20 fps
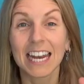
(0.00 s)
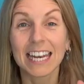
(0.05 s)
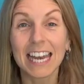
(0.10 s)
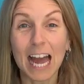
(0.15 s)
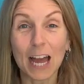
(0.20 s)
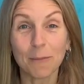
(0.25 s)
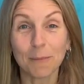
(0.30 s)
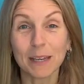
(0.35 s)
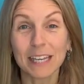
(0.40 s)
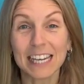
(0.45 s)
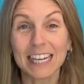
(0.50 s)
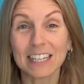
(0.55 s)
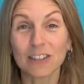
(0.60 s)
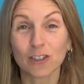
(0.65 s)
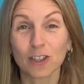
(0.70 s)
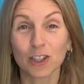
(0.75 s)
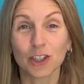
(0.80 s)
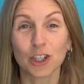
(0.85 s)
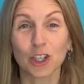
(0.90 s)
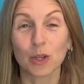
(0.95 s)
Let me
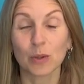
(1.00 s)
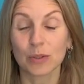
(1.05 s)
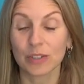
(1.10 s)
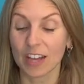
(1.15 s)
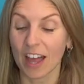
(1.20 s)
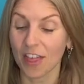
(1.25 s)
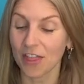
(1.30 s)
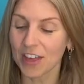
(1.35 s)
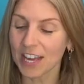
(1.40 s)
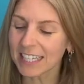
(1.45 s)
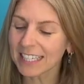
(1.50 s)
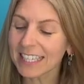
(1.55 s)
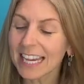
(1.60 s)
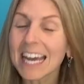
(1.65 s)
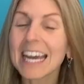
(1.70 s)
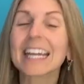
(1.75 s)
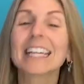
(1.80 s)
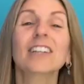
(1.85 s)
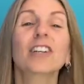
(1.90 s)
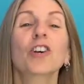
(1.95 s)
introduce
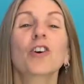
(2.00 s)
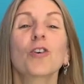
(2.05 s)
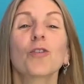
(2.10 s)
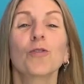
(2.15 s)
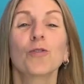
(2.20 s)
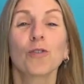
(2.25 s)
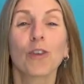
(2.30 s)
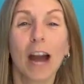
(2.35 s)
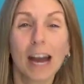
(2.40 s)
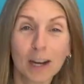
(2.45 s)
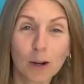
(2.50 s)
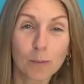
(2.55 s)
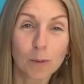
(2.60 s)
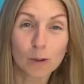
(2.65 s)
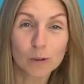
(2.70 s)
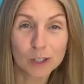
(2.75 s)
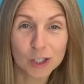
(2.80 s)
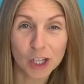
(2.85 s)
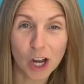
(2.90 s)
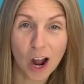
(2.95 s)
this
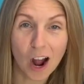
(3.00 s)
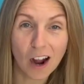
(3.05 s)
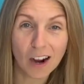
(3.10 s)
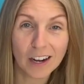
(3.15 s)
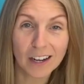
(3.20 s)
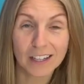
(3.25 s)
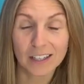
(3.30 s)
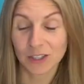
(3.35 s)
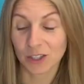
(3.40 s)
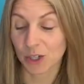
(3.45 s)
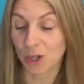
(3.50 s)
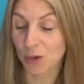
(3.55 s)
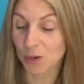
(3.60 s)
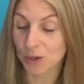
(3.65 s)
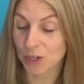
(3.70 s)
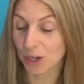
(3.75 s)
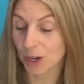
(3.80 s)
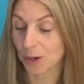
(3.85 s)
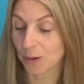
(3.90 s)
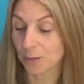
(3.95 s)
incredible shark
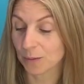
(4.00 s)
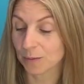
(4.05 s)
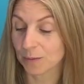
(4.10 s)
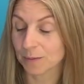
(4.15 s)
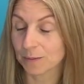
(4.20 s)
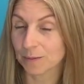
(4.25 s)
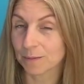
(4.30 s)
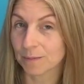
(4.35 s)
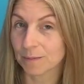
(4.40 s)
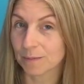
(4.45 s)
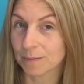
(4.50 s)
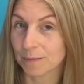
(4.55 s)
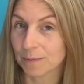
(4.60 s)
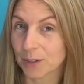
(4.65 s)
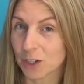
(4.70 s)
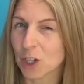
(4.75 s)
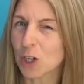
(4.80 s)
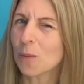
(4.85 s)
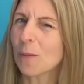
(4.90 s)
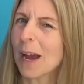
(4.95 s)
to you.
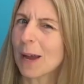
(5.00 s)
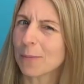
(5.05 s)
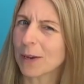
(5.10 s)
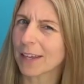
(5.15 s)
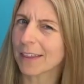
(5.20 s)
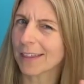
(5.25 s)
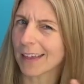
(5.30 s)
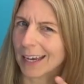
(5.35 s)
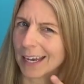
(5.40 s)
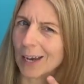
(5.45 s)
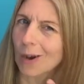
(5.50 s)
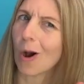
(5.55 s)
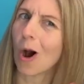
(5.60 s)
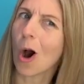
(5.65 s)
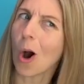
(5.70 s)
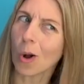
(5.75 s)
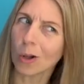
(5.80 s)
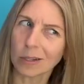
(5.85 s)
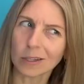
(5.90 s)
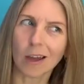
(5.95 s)
You may be
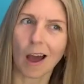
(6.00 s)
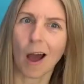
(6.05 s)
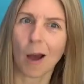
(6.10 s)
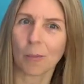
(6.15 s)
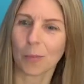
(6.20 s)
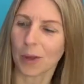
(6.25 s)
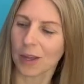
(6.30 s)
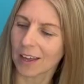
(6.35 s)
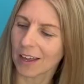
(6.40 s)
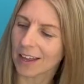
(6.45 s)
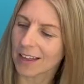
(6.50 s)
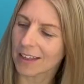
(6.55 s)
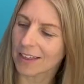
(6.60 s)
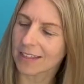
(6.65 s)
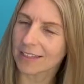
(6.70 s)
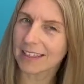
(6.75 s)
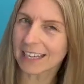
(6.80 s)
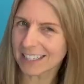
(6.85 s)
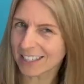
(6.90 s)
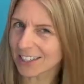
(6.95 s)
thinking, hold up,
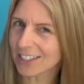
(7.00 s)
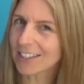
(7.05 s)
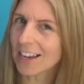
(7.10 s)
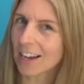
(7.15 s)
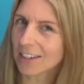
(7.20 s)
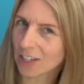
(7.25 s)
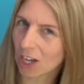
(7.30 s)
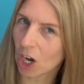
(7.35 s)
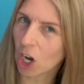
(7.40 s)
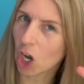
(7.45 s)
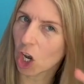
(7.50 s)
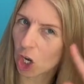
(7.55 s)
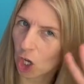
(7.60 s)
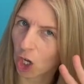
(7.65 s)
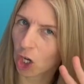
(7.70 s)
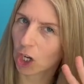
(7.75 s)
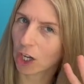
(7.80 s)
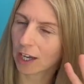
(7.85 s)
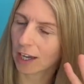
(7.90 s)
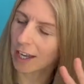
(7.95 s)
this doesn't
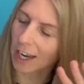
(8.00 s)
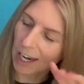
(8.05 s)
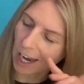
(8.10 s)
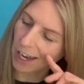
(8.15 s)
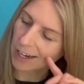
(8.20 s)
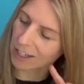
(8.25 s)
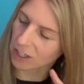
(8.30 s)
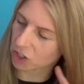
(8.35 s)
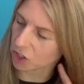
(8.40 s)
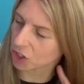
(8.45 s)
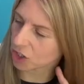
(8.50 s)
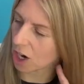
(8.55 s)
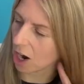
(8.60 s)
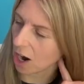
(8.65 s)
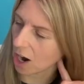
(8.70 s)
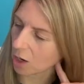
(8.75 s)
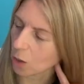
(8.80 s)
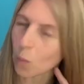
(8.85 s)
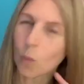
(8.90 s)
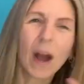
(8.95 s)
look like a
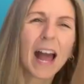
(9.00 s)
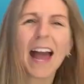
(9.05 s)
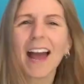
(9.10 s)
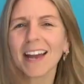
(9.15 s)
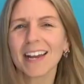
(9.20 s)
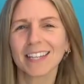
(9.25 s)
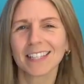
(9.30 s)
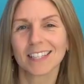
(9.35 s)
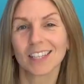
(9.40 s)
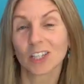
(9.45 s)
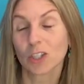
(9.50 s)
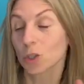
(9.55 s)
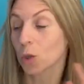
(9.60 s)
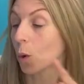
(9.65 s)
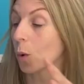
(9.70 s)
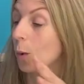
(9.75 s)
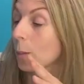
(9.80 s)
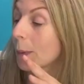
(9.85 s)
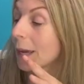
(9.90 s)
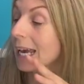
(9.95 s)
shark. Where is the
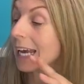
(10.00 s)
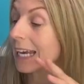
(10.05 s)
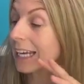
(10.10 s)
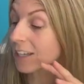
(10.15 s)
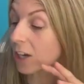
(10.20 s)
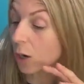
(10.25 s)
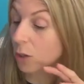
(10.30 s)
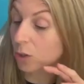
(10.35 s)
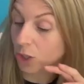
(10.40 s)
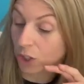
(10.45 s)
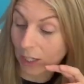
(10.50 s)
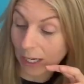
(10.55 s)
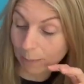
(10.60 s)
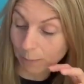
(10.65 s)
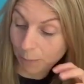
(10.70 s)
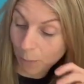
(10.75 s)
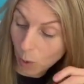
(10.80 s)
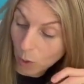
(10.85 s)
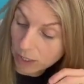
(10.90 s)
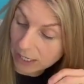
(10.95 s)

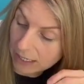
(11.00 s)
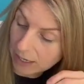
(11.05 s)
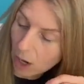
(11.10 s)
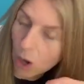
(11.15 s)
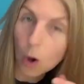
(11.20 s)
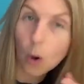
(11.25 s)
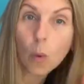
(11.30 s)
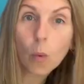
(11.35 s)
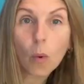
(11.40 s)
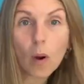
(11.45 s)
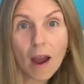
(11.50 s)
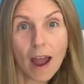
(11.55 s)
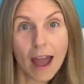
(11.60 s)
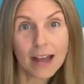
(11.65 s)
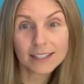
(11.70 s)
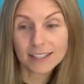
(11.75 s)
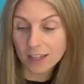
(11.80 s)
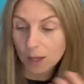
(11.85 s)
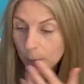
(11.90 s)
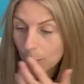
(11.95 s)
torpedo-shaped body?
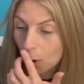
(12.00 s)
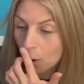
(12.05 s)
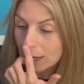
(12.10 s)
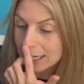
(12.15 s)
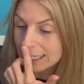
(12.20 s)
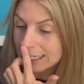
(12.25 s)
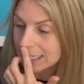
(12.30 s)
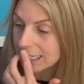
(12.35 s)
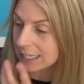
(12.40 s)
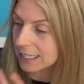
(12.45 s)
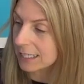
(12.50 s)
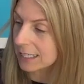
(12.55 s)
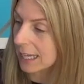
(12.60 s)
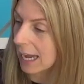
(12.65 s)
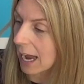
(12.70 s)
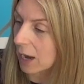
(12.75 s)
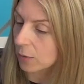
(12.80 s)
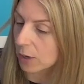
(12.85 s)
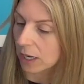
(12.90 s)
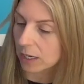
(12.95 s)
Where's the pointy
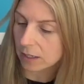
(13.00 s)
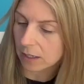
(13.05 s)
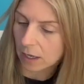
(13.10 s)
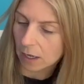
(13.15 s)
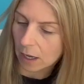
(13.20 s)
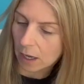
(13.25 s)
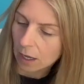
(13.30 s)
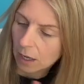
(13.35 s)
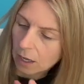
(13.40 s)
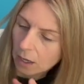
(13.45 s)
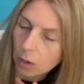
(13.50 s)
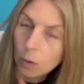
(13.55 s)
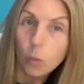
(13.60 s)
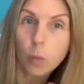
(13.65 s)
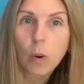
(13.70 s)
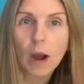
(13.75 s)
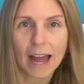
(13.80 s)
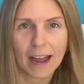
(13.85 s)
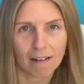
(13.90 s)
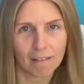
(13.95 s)
snout? And
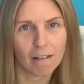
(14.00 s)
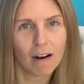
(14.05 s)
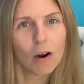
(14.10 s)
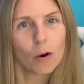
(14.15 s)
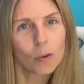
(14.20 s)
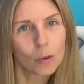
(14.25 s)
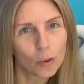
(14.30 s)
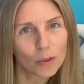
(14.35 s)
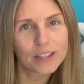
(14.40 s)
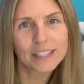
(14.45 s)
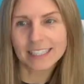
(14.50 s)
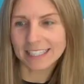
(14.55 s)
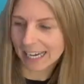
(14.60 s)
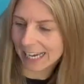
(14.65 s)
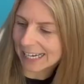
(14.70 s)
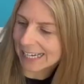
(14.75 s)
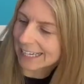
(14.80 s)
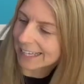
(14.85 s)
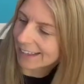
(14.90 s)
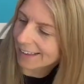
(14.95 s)
where are all the
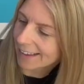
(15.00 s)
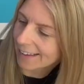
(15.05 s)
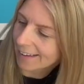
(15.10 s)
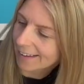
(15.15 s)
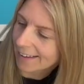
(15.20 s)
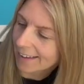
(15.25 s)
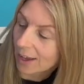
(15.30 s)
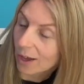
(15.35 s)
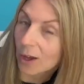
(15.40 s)
teeth?